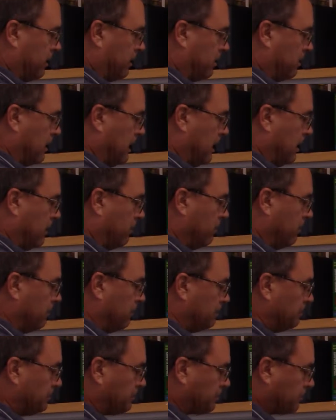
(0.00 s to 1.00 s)
ground.
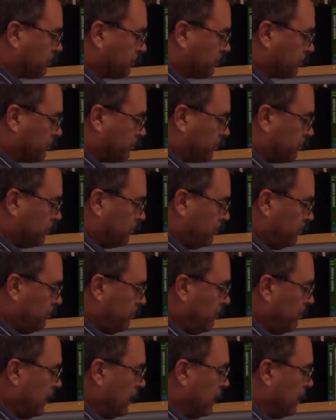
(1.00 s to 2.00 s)

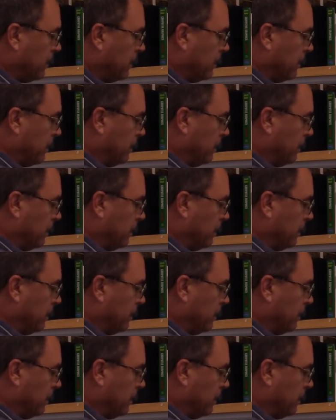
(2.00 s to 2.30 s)
The